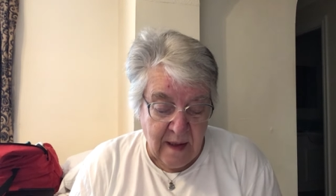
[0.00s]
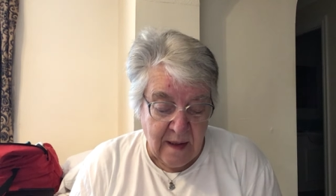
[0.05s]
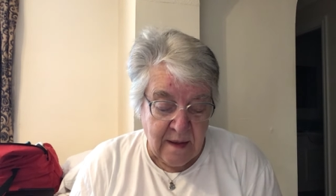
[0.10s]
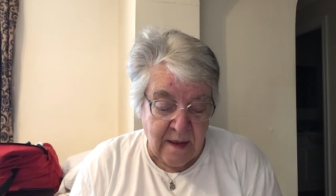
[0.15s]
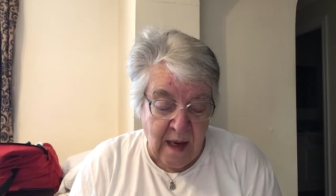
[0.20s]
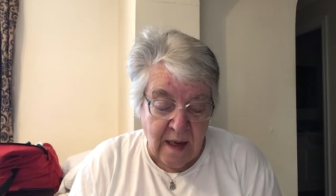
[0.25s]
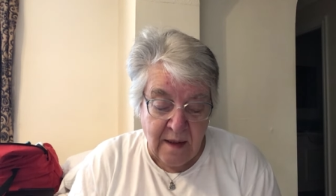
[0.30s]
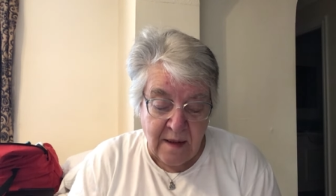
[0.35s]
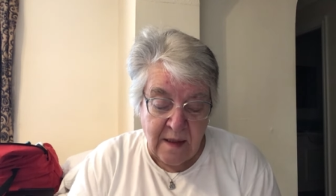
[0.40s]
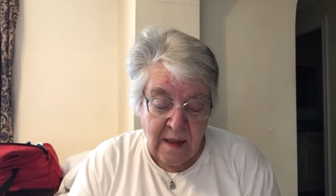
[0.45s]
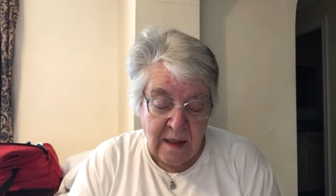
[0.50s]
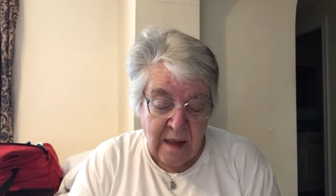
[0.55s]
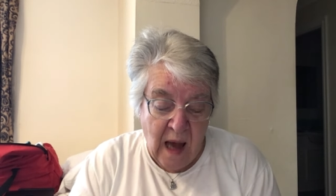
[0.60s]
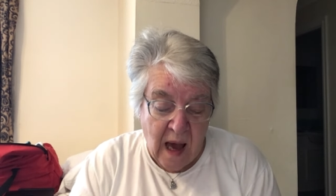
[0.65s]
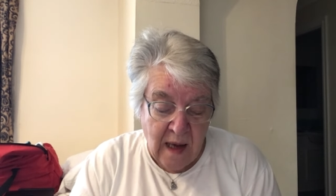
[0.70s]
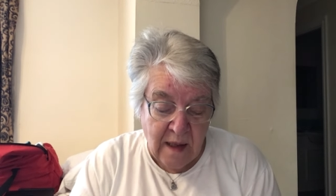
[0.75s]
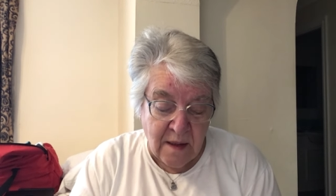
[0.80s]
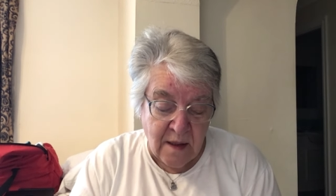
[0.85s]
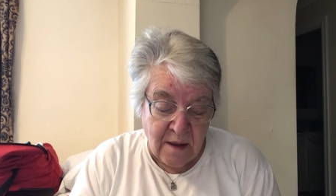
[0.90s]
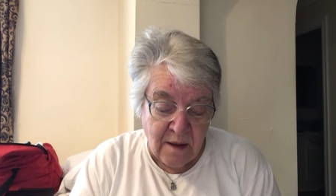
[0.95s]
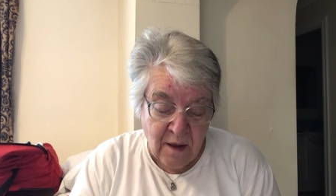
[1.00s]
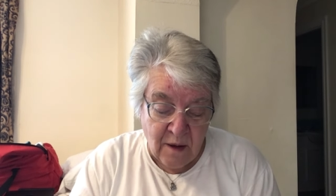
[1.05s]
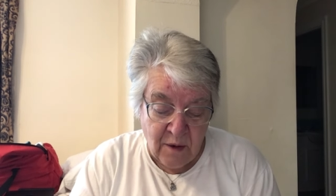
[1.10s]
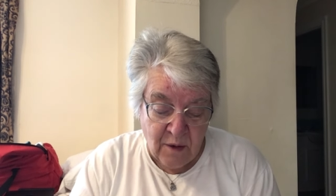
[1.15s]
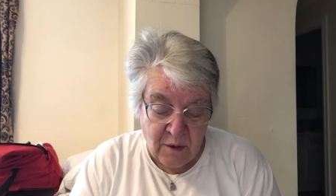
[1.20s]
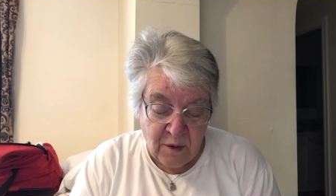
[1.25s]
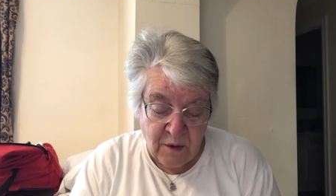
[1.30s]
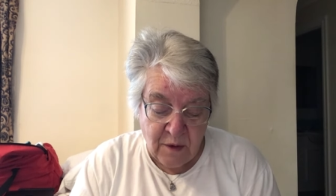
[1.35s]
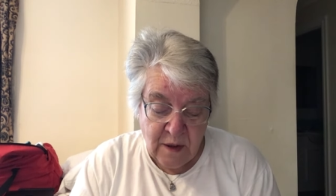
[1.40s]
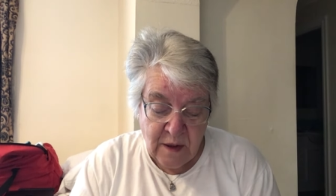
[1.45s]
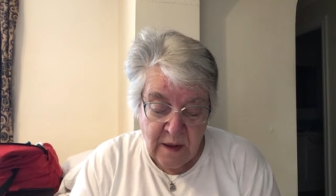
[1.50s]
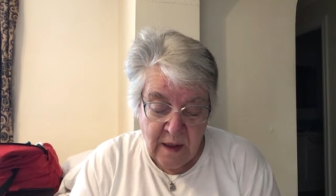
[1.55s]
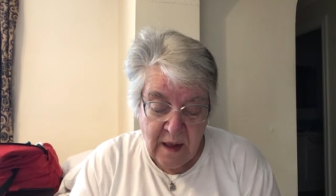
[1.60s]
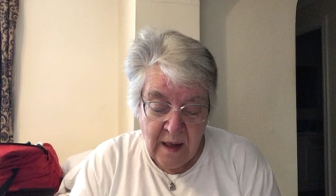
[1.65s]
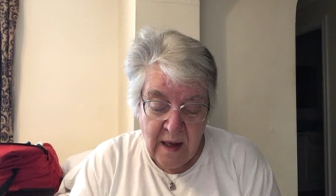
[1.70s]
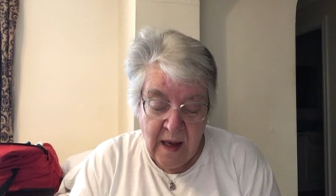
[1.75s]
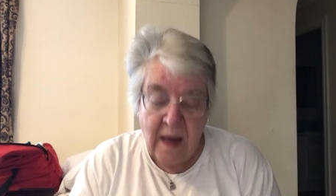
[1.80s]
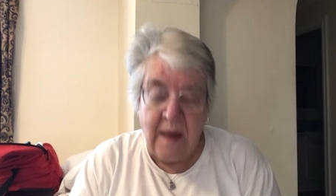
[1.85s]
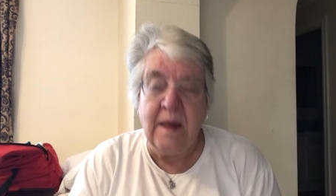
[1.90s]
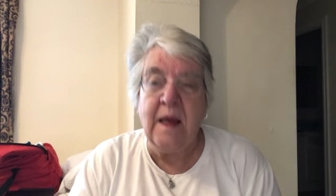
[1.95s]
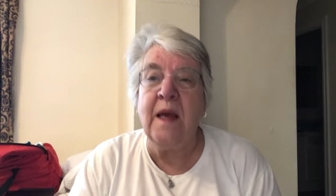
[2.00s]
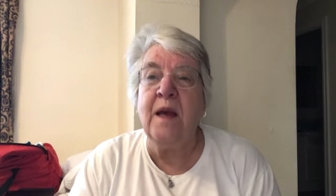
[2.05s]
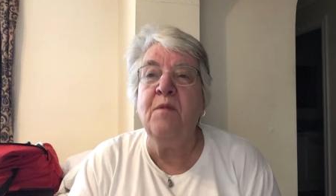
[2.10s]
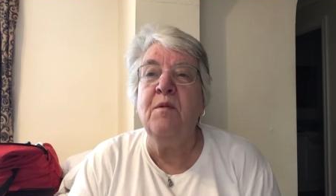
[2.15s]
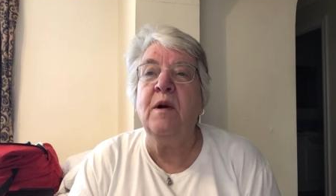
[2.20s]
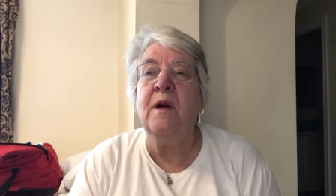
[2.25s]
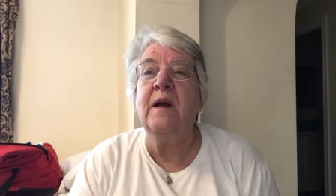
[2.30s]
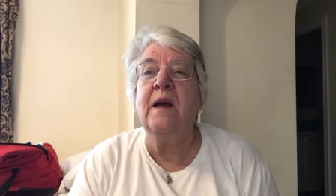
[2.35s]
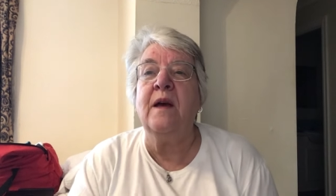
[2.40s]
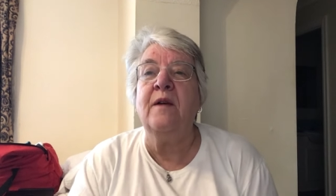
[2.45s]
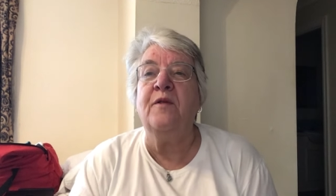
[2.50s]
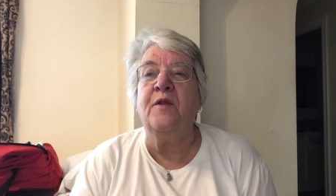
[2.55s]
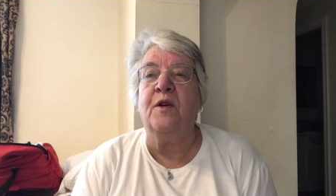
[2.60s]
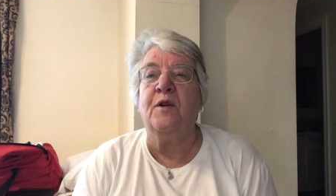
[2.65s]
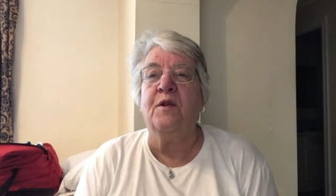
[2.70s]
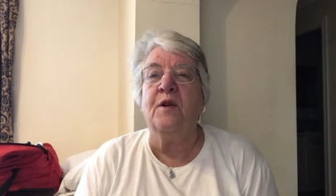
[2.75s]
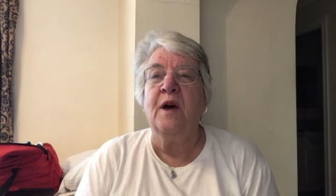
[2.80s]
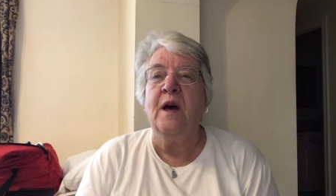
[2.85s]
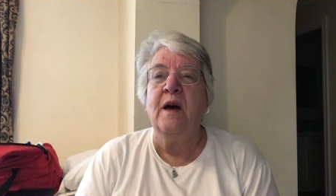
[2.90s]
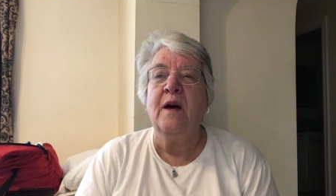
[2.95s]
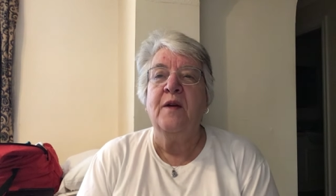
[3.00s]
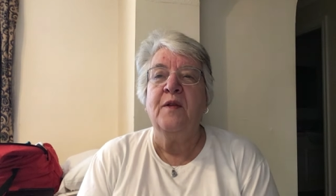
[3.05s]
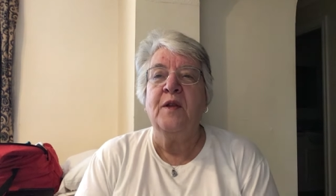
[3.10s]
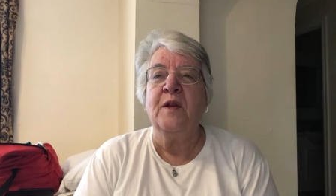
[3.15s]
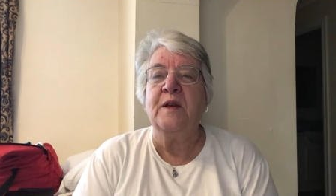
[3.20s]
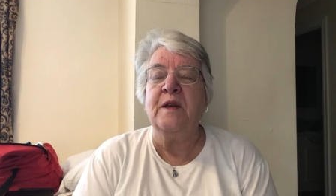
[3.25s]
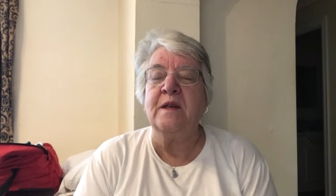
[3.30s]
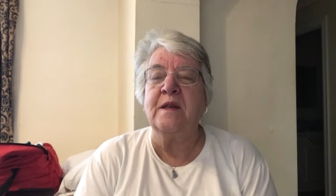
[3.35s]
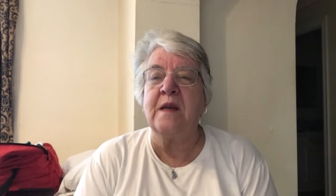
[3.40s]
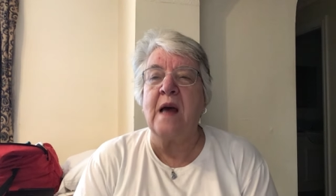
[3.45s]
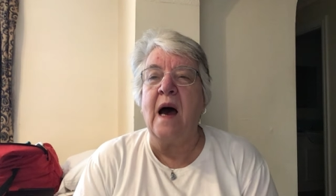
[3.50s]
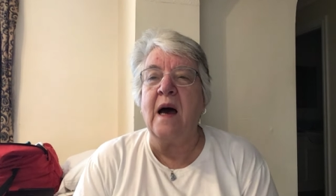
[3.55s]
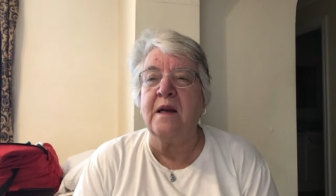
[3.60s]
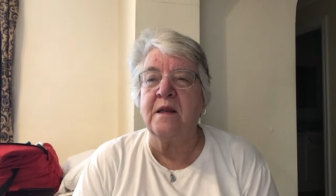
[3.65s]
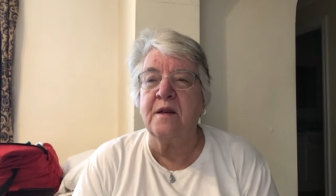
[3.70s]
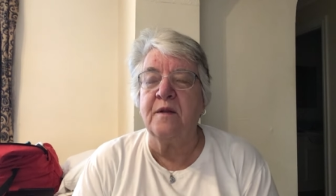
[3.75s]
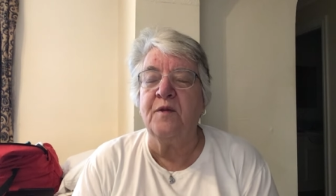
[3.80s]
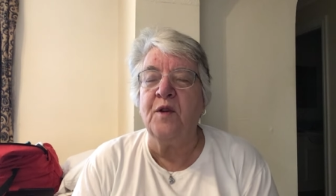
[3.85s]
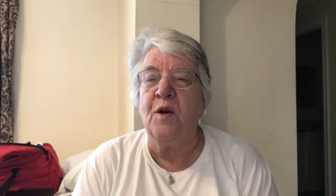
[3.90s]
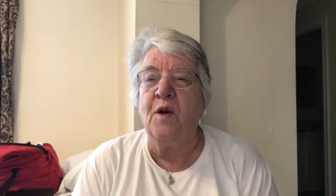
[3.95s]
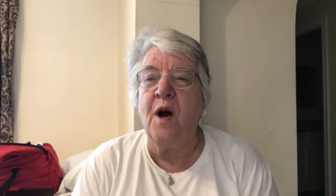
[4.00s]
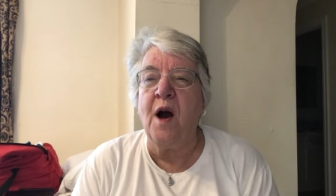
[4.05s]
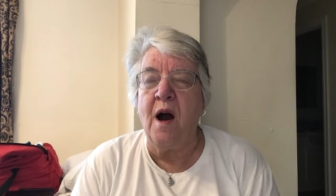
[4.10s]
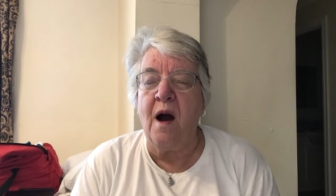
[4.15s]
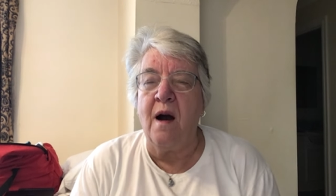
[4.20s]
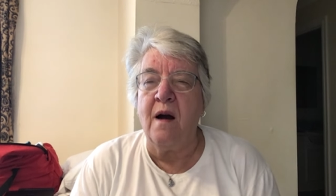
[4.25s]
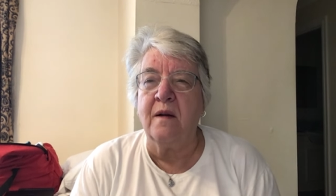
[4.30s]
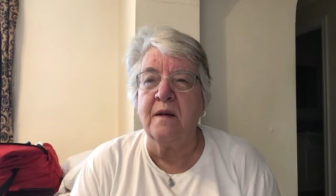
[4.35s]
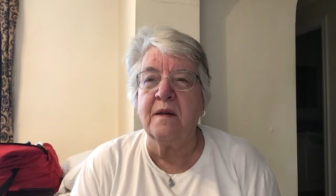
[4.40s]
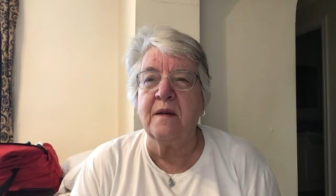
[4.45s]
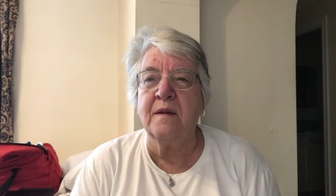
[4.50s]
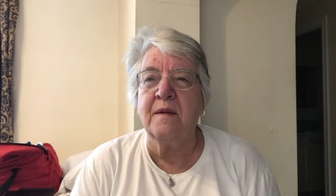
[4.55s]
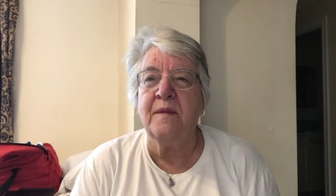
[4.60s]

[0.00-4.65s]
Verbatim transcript: Take delight in the Lord, and he will give you the desires of your heart.